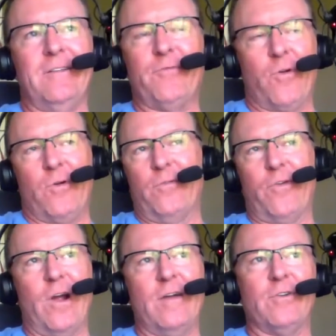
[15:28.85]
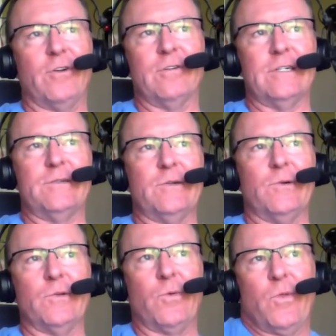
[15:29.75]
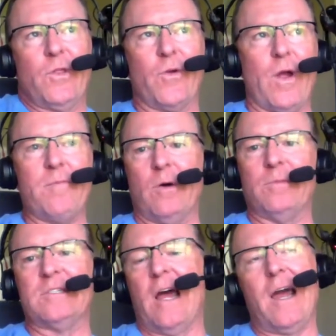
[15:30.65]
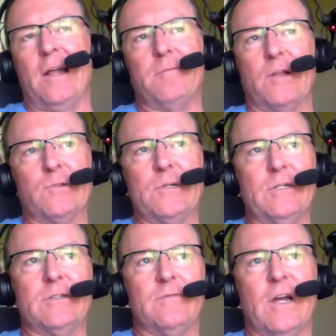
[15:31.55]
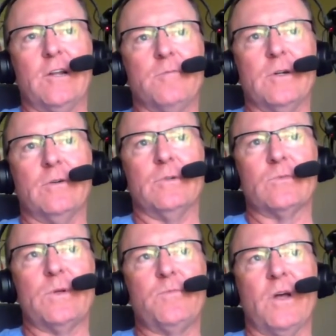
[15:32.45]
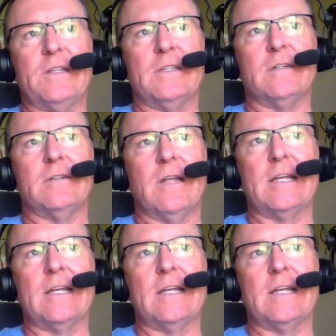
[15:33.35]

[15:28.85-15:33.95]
forever, one of the great moments I had in my 3 years at Vanderbilt was we played the